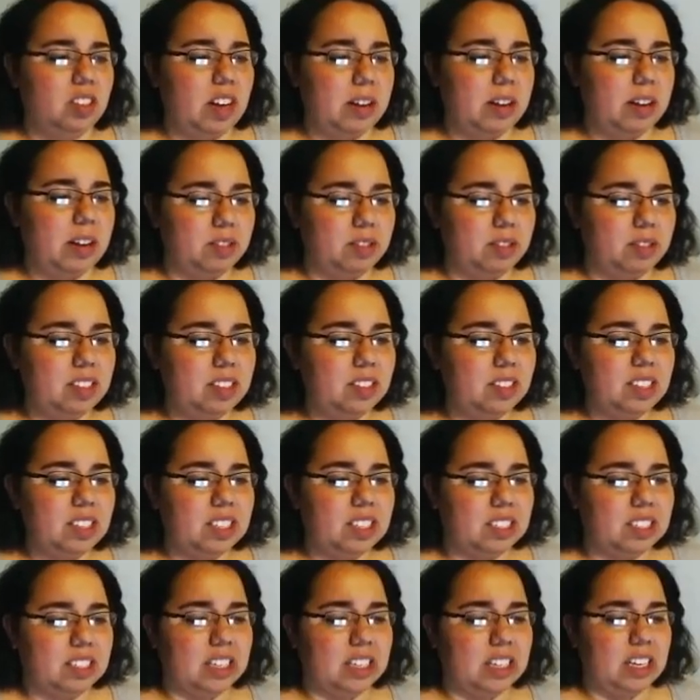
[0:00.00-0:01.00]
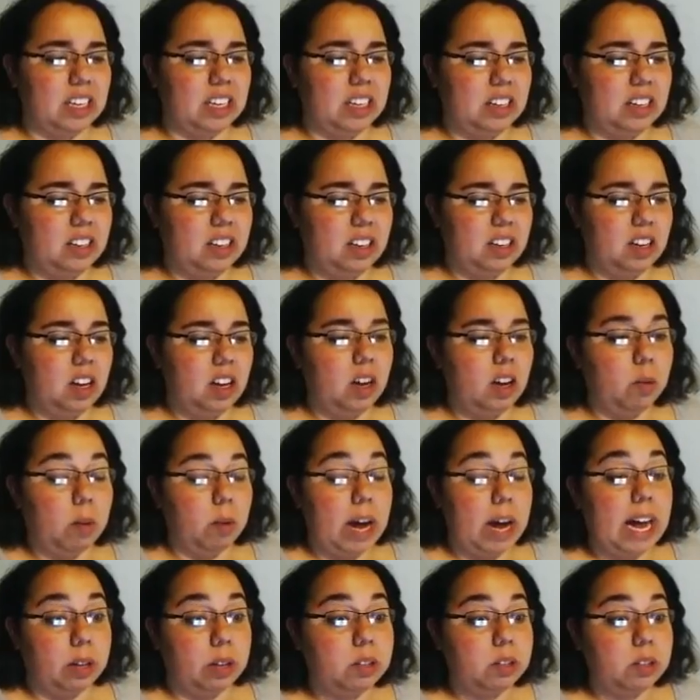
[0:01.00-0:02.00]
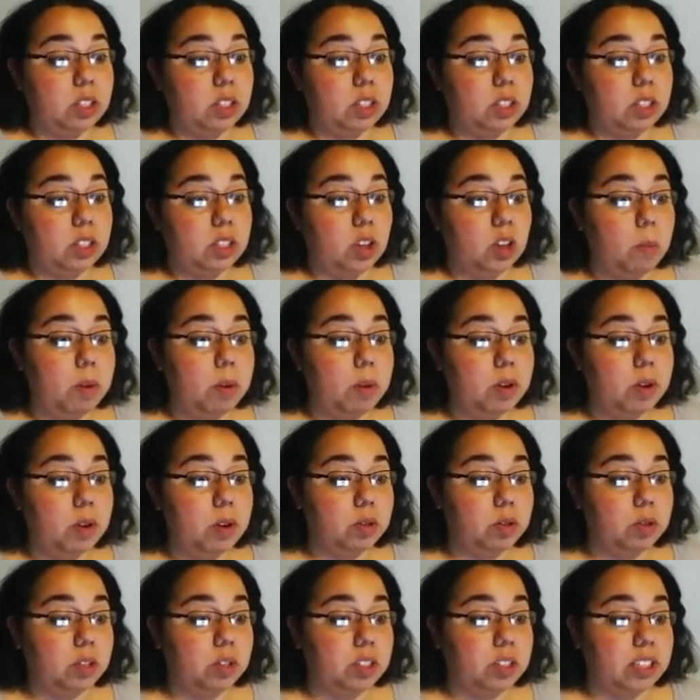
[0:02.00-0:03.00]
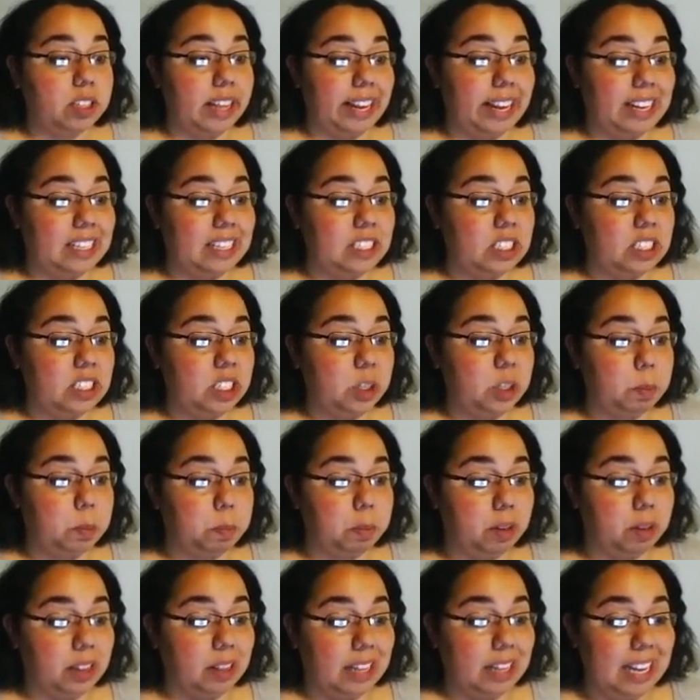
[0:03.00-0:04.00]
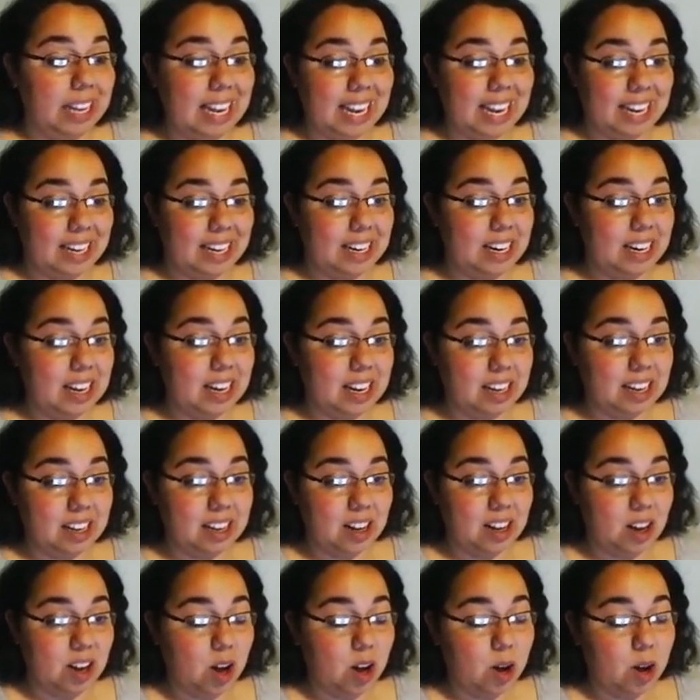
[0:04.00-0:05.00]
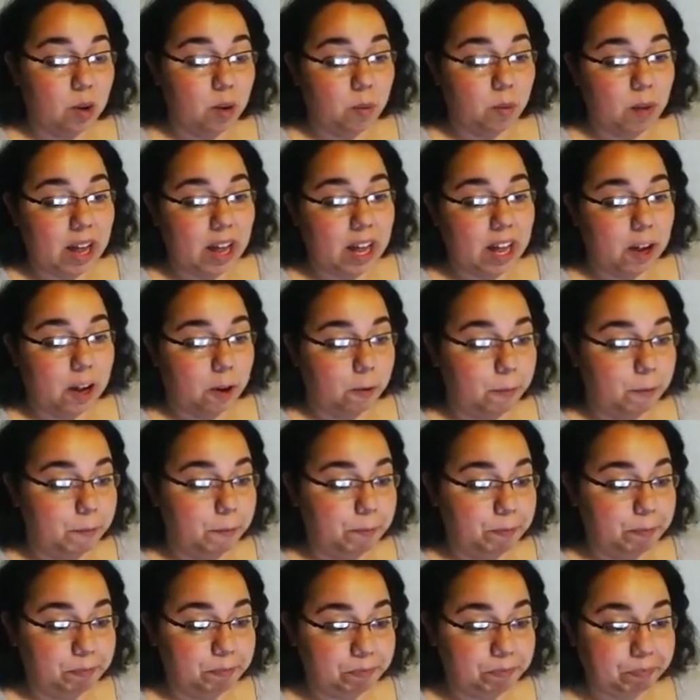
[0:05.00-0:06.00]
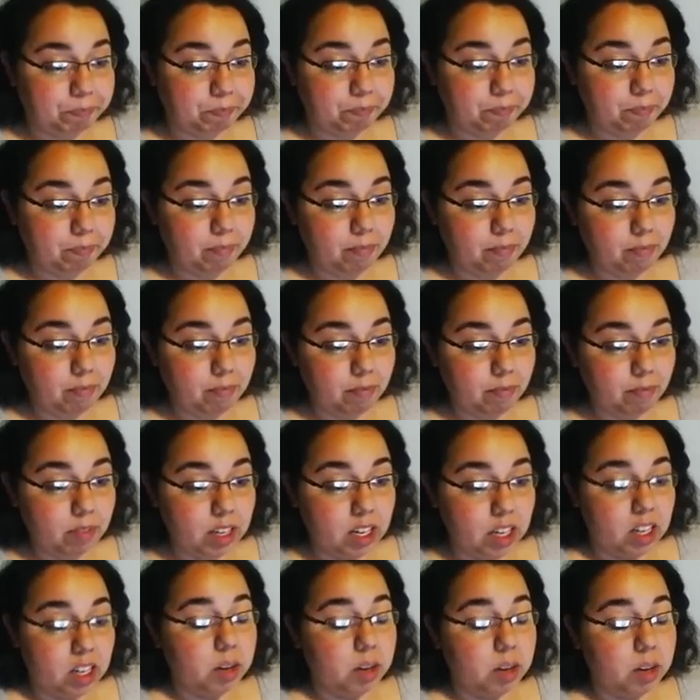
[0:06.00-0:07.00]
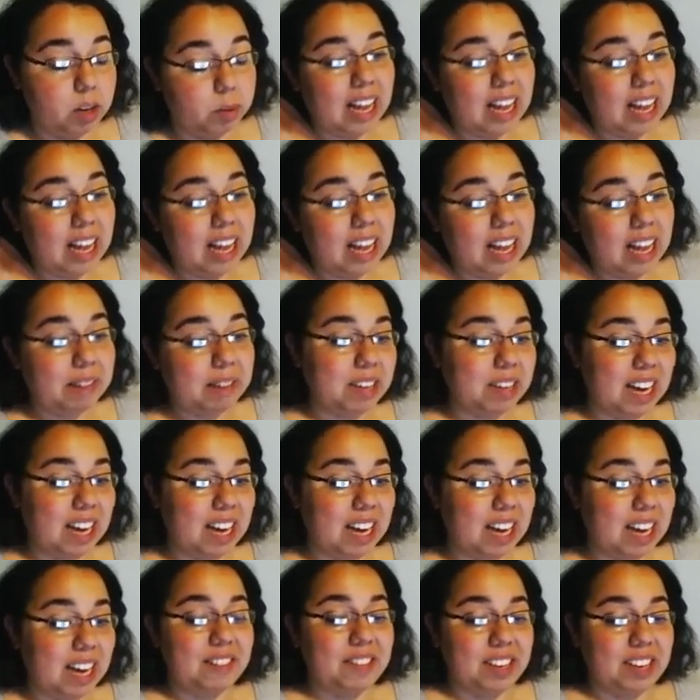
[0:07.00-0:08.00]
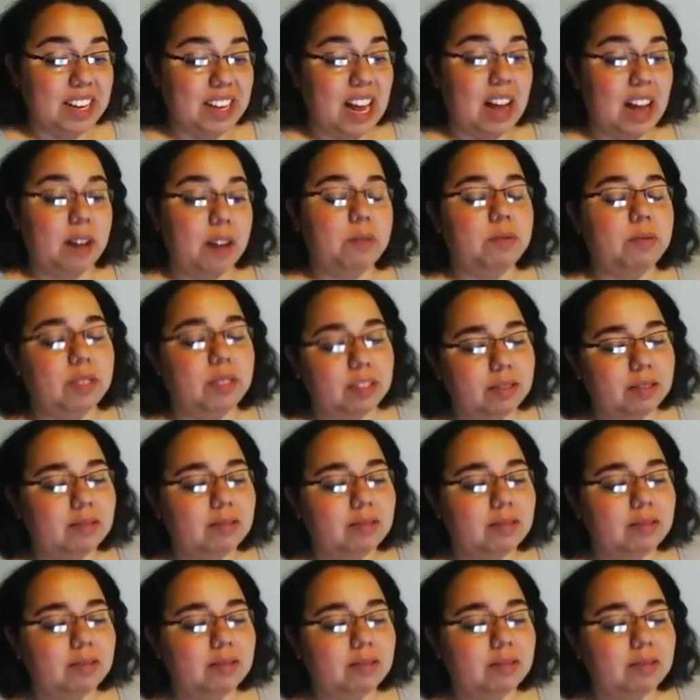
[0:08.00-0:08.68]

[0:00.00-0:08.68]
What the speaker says: Seriously. Wow, that was almost like split. Oh, wow. Well, I'm kind of I won't